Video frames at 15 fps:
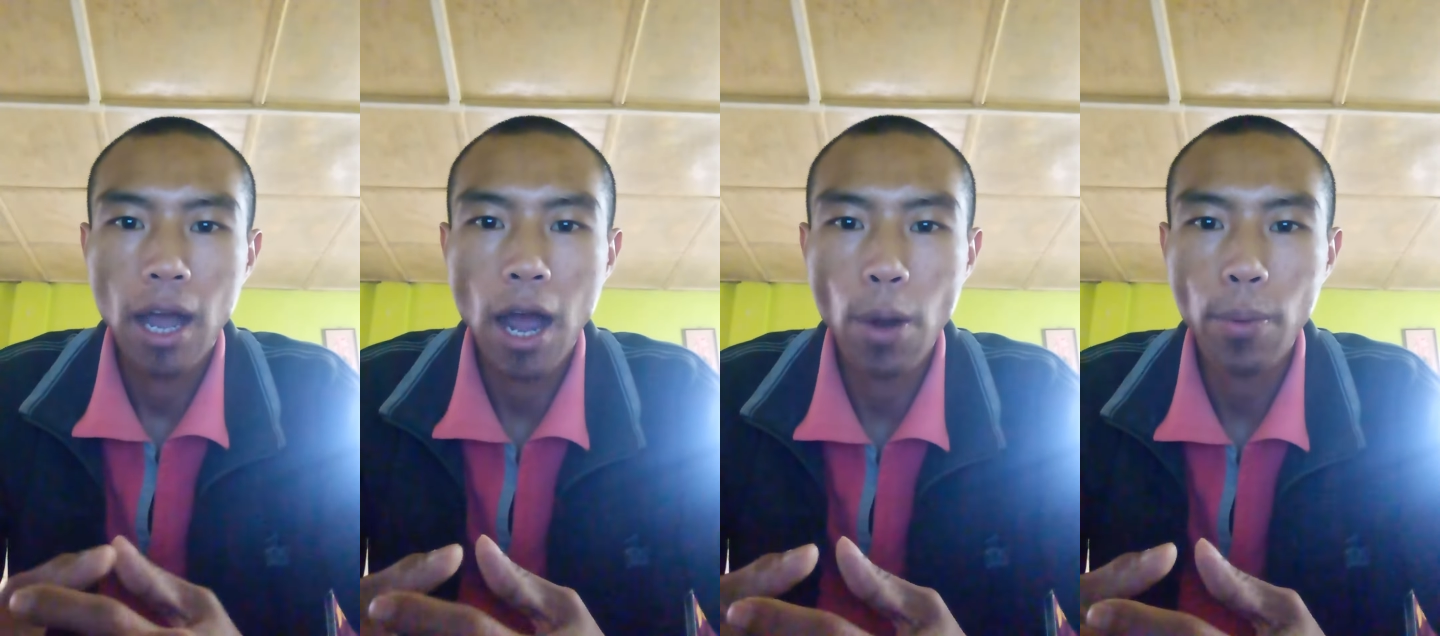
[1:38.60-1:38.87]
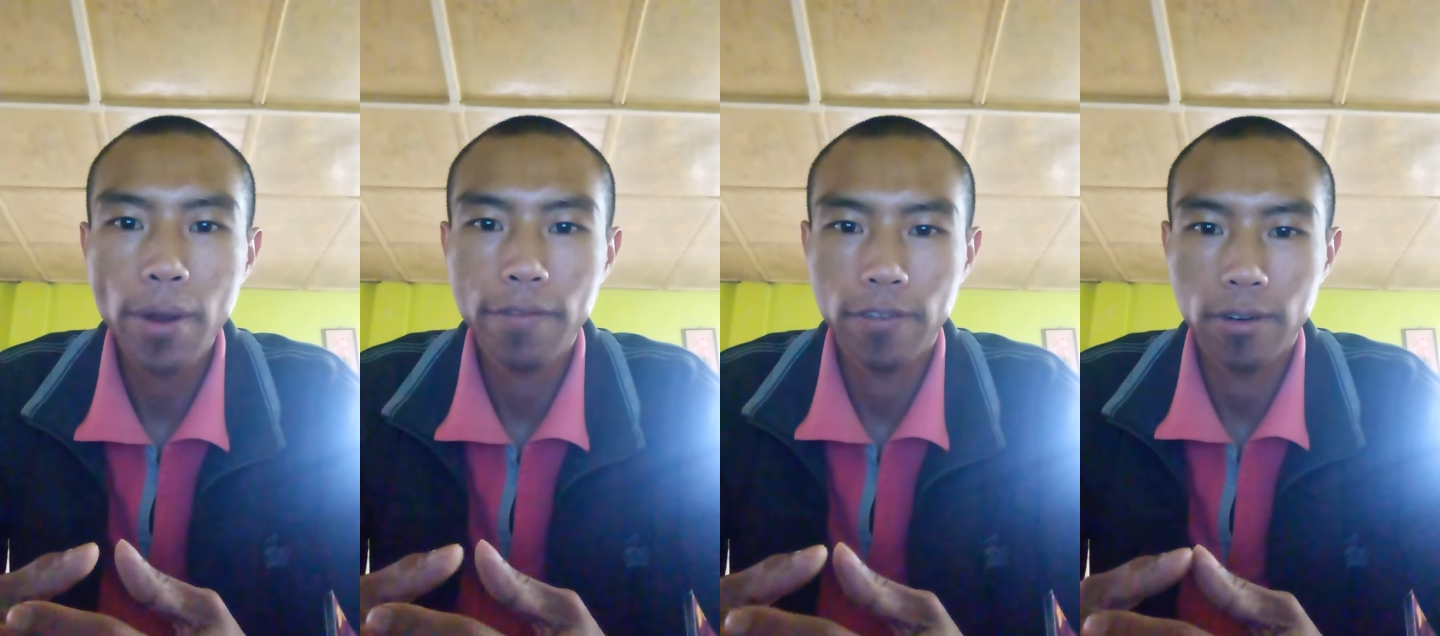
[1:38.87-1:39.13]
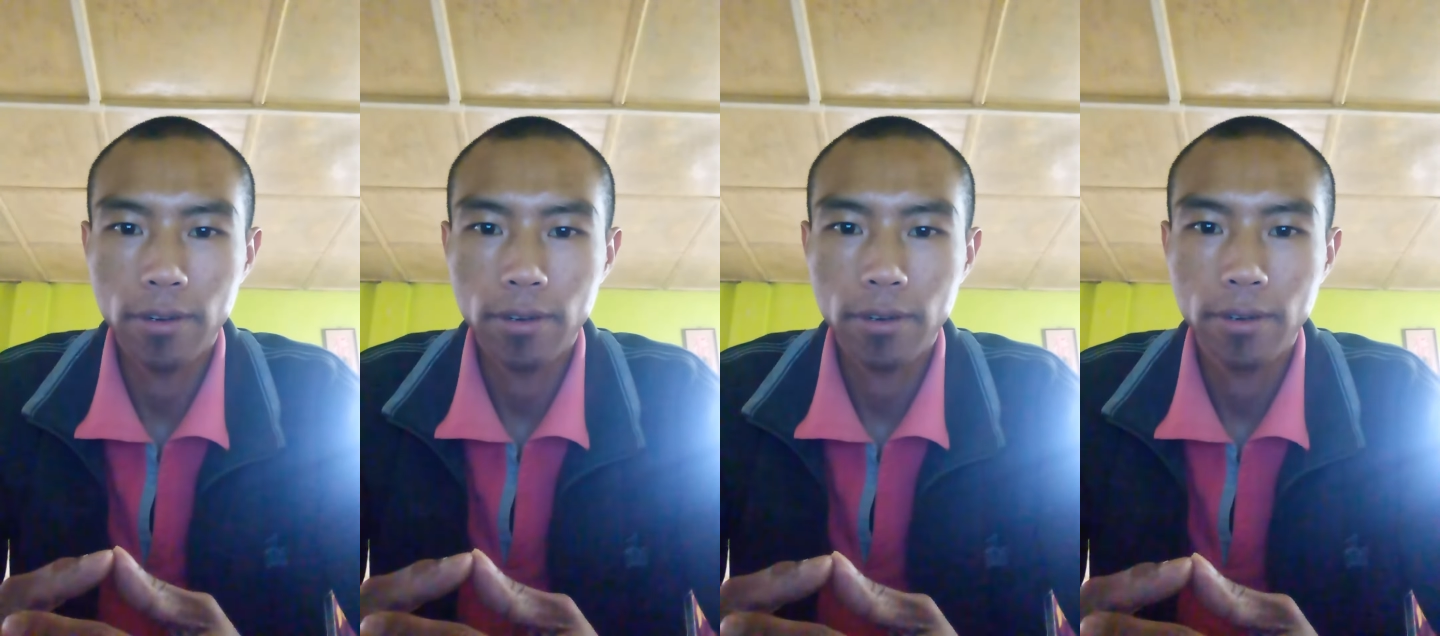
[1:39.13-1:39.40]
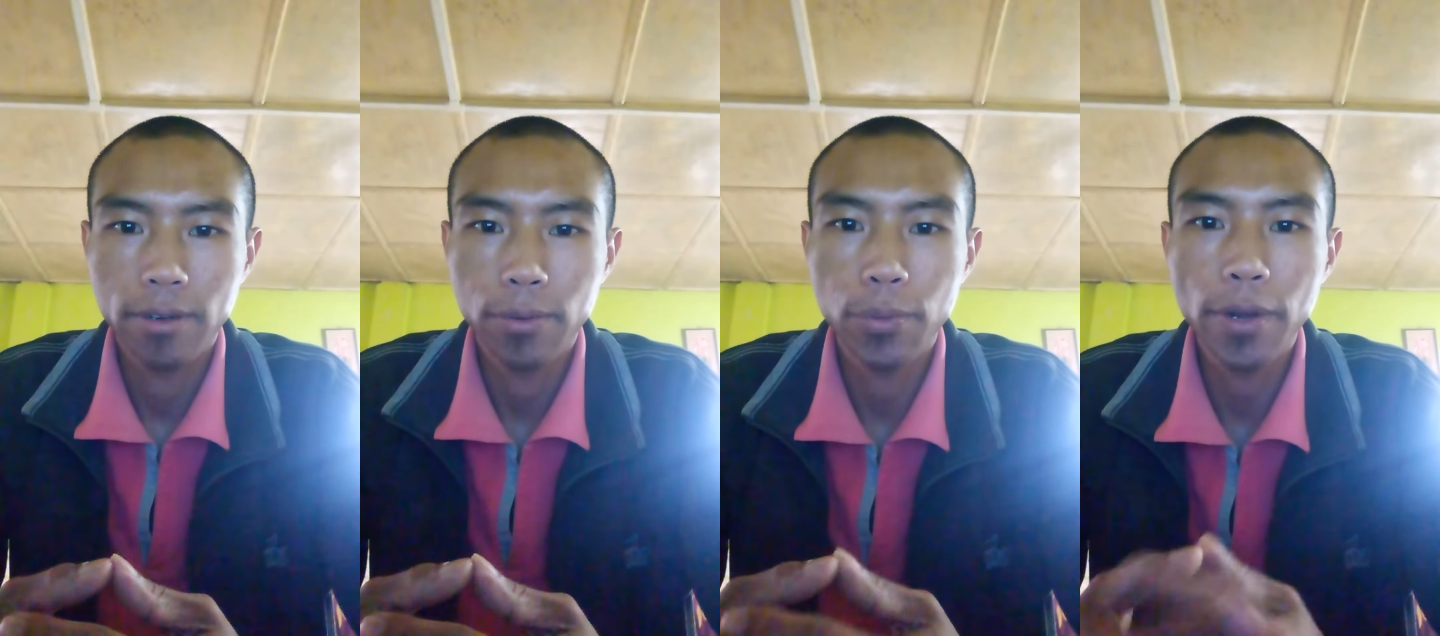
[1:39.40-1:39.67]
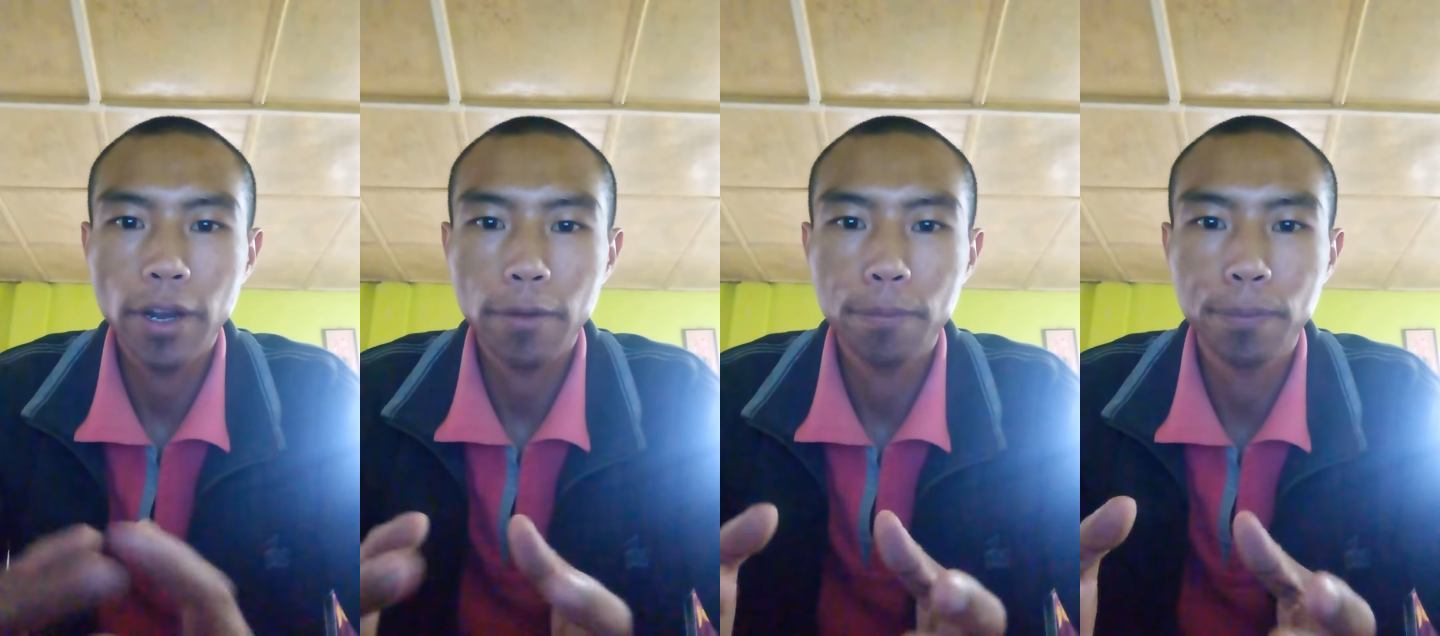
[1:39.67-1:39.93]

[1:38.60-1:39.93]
However, we are